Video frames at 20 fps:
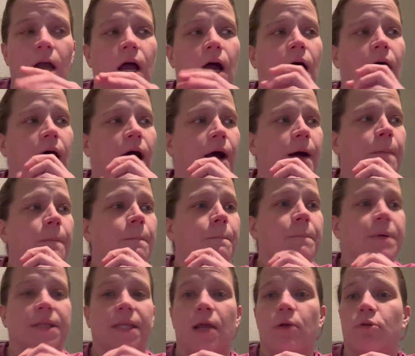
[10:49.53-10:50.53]

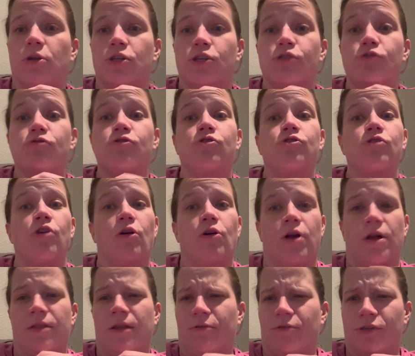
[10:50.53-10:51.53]
But they were so
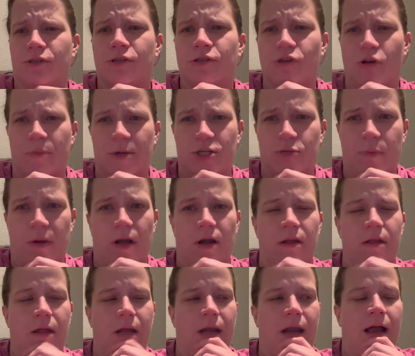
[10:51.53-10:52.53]
good. They were so much better
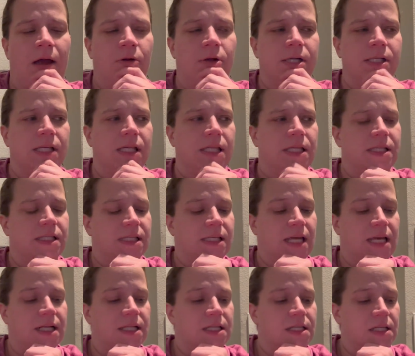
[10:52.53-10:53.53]
than ours in the
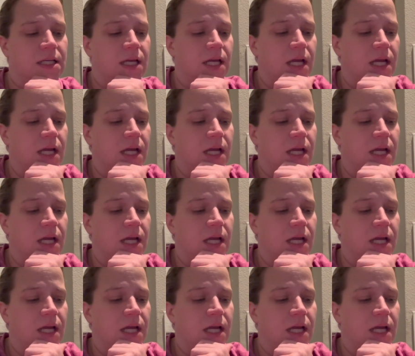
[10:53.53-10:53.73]
States.